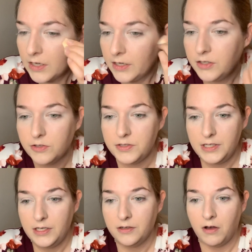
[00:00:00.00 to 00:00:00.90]
And you're
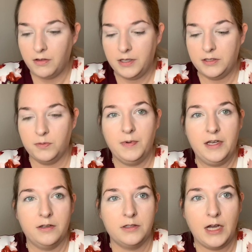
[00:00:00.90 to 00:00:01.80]
seeing all this
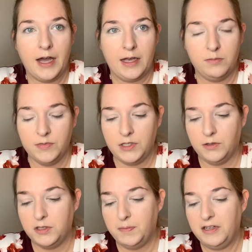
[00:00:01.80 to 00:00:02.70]
real time. So
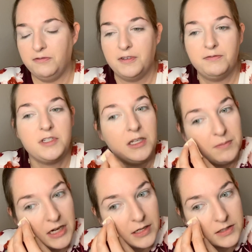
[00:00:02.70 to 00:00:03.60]
it's been 15
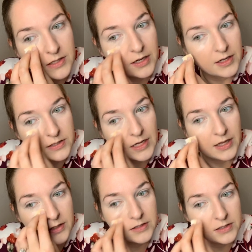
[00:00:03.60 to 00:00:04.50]
minutes. Like I
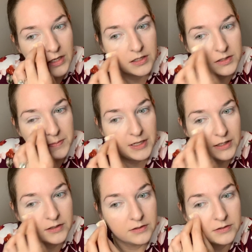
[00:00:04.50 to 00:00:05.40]
said, this takes
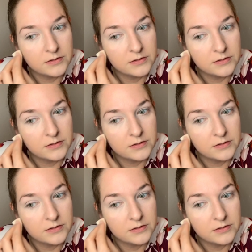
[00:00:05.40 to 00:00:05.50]
me,